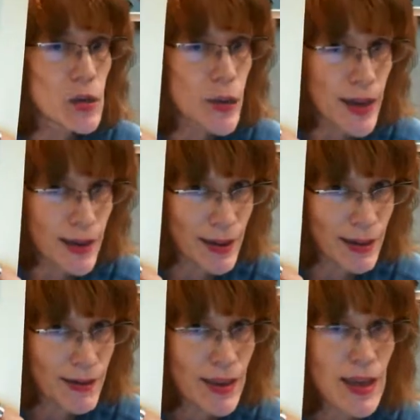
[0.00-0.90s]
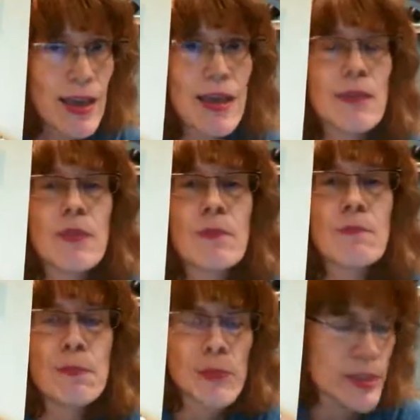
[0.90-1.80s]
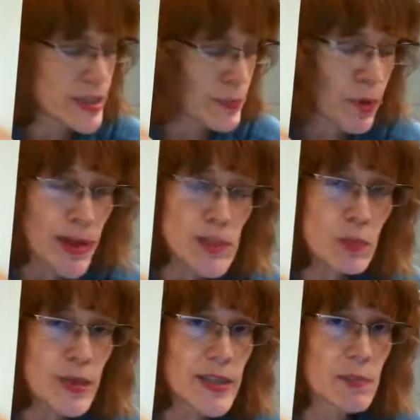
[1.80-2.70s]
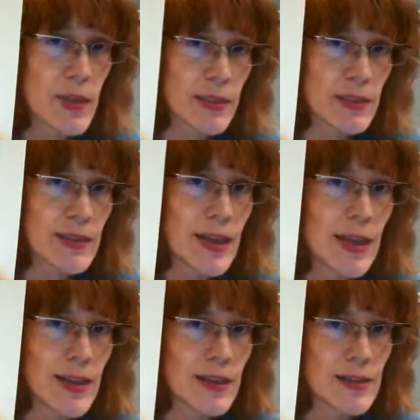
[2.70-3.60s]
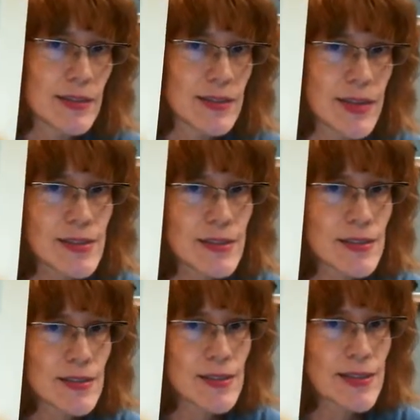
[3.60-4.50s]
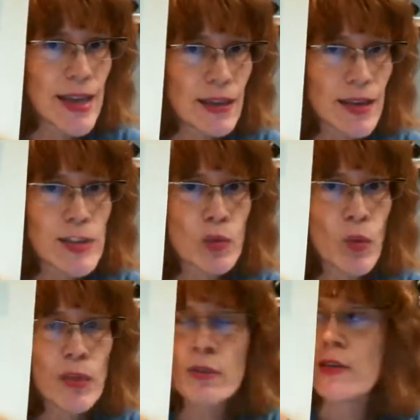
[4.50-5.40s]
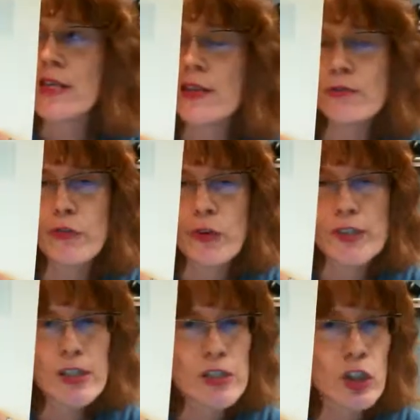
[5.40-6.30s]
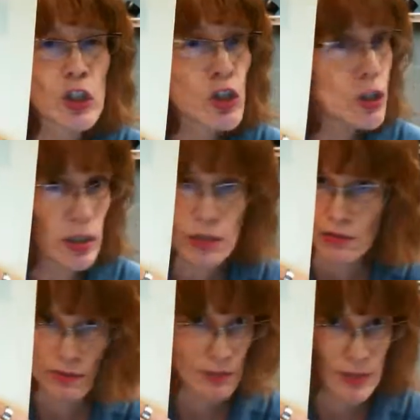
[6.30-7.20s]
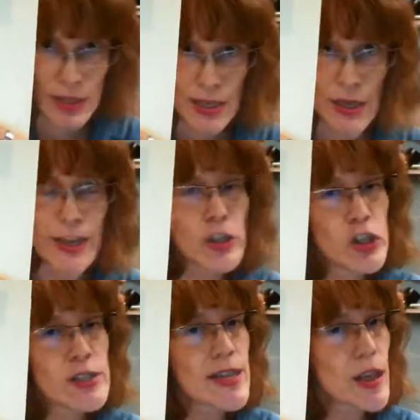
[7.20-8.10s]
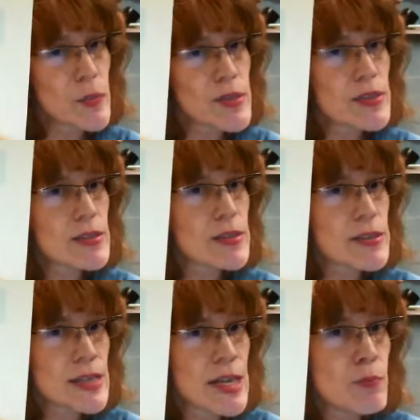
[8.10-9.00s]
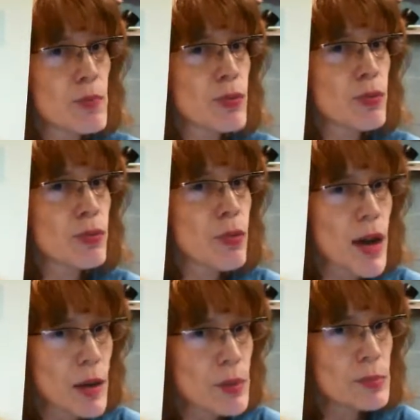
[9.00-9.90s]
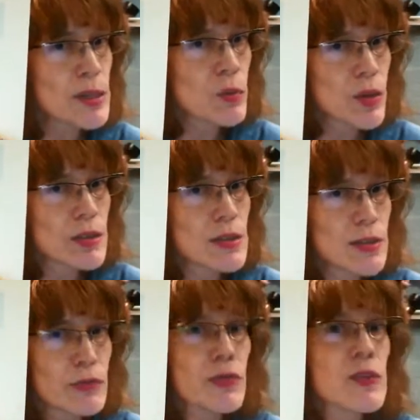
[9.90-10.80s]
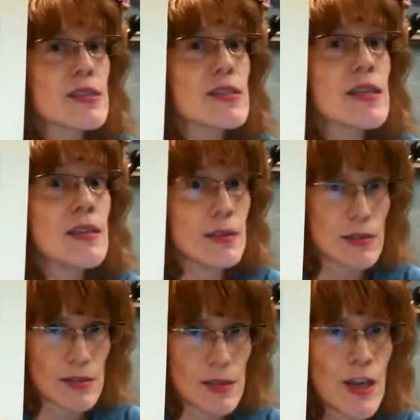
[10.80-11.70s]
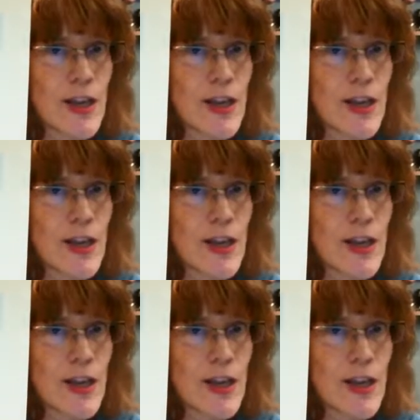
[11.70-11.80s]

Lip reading: okay. The puzzle piece method doesn't tell us whether the inference is good. It just helps us to see probably what the inference is,